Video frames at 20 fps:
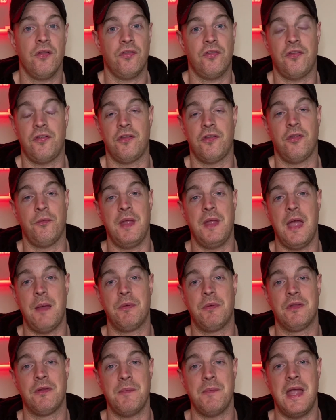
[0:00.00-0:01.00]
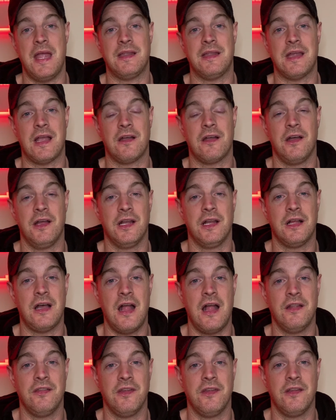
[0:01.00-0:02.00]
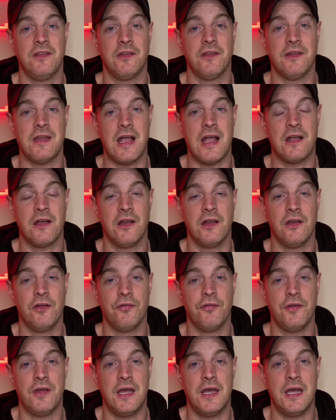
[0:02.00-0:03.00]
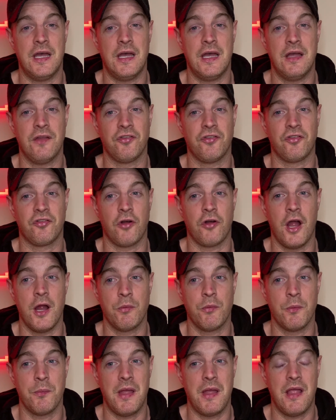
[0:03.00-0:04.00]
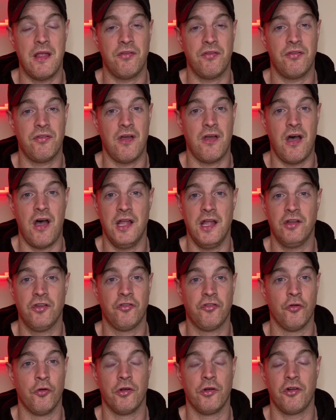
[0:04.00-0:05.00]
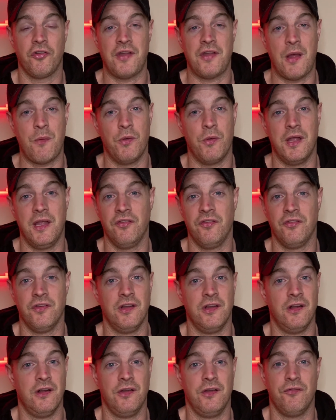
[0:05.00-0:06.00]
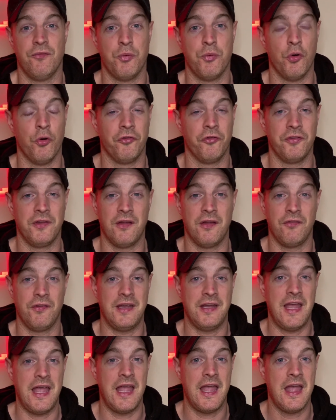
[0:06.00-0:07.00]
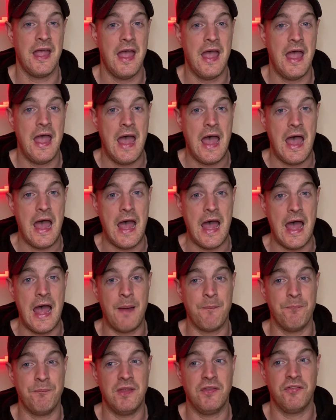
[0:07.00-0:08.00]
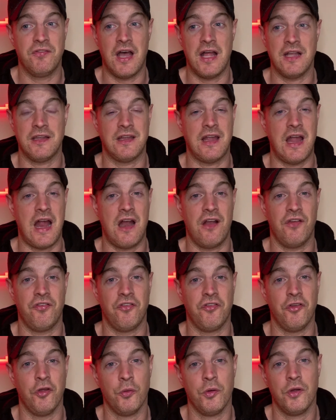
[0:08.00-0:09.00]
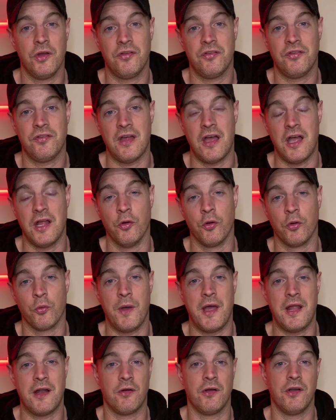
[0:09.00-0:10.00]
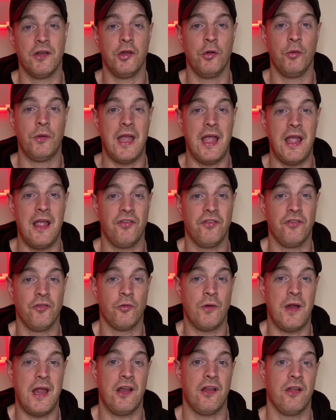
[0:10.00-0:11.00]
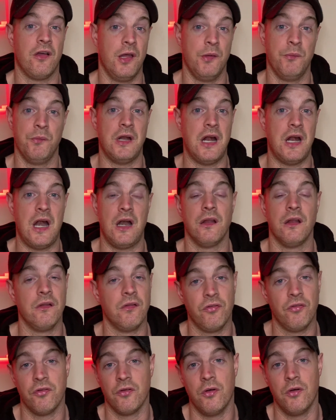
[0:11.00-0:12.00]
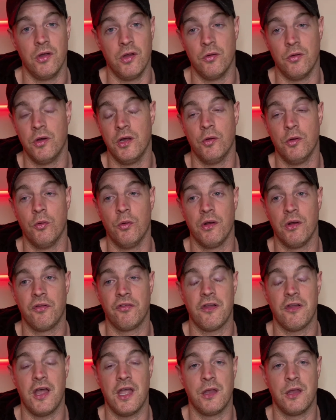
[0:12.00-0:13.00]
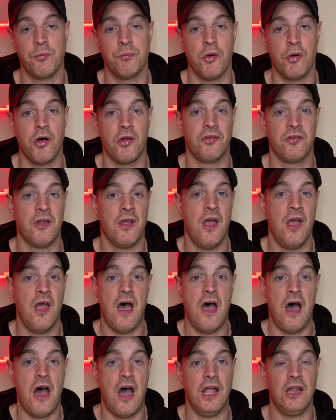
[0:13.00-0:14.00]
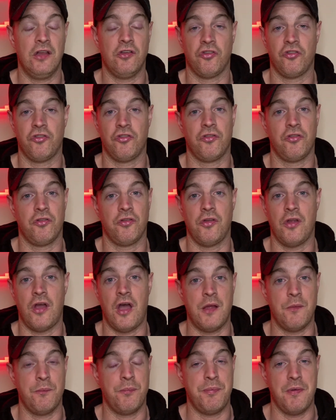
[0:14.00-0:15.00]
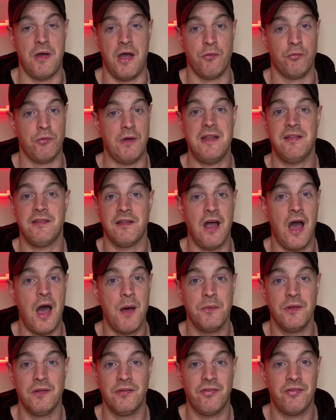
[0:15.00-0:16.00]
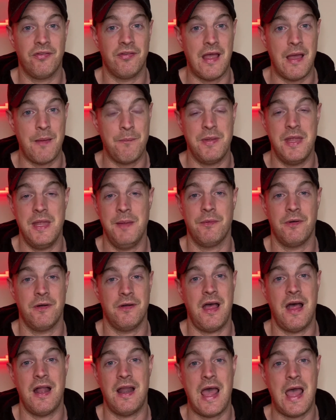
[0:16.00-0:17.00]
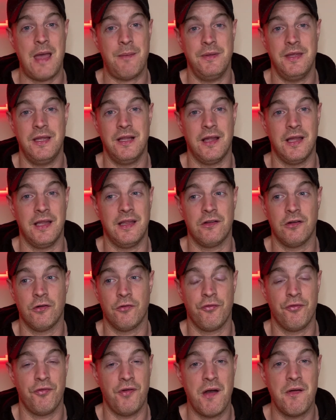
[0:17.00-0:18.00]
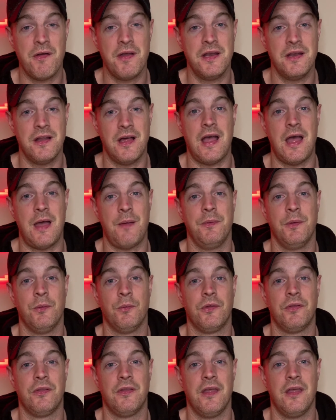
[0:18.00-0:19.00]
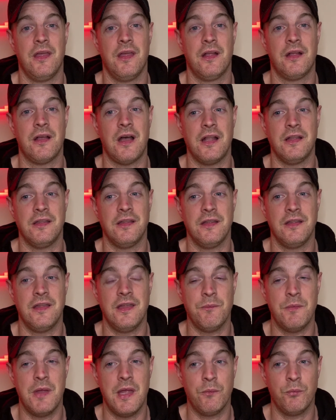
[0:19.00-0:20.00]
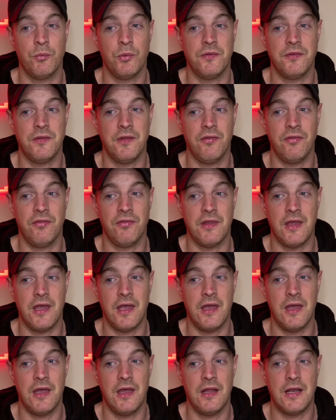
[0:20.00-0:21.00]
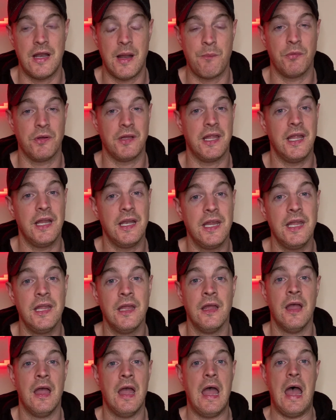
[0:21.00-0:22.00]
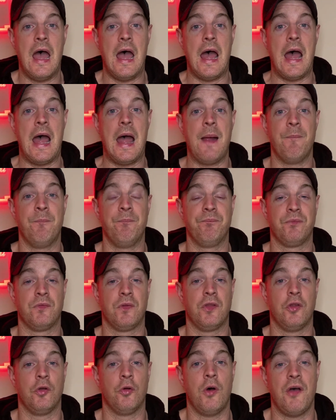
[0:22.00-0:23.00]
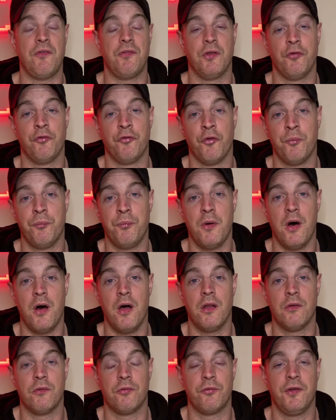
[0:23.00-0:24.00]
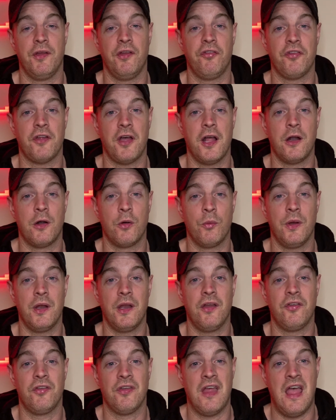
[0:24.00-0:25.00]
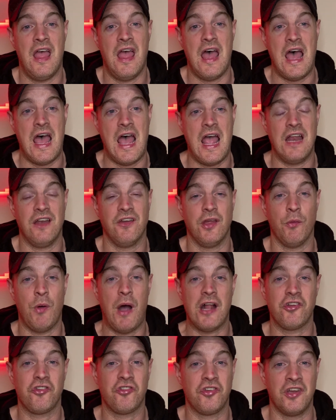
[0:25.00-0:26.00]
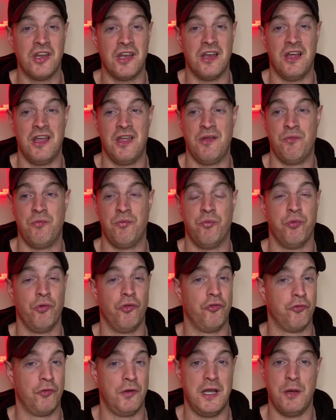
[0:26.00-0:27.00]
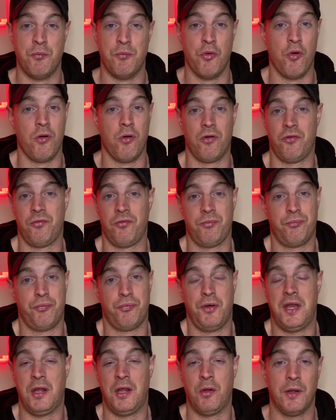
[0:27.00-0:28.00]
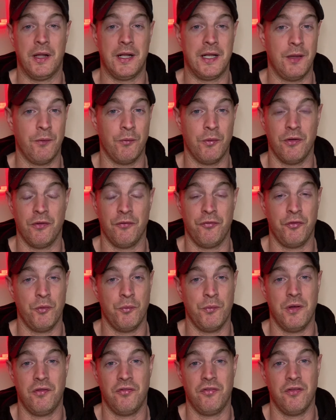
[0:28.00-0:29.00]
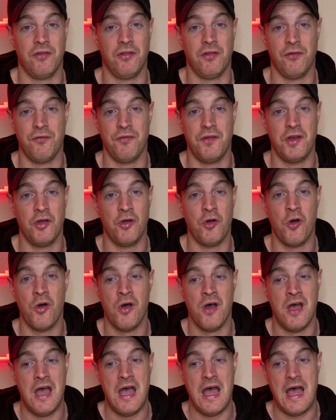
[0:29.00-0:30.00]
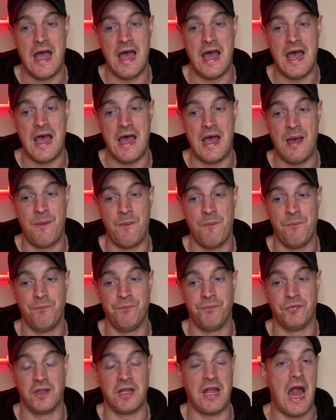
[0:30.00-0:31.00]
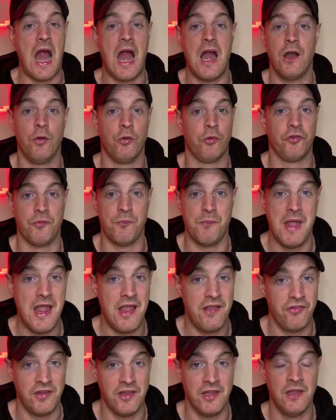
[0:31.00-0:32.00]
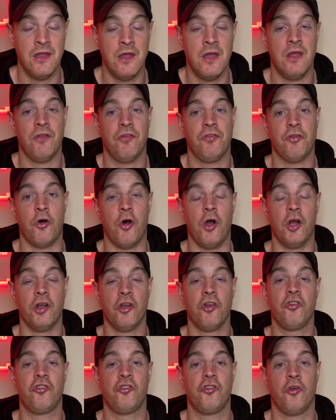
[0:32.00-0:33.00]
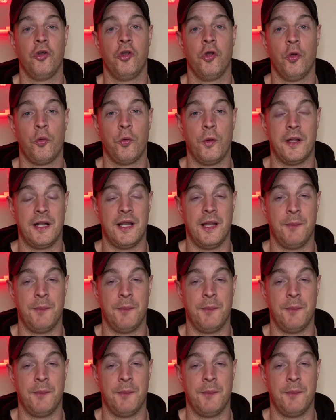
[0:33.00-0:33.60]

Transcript: to, to be able to make that kind of content and that kind of uh, subscriber base, I just don't understand why he isn't near even posting every day. Um, he's got the cars to do it. I know the weather in the UK isn't great. I'm in Ireland, so you know I know what it's like. But I just I, I read the comments and people are not happy. Like they're very not happy with the content he made with this uh, Lamborghini. Um, you know, having a football freestyler with it. And I watched it and I was really bored pretty quickly within a few minutes into the video. Um, the car looks amazing. So I'm going to show you a quick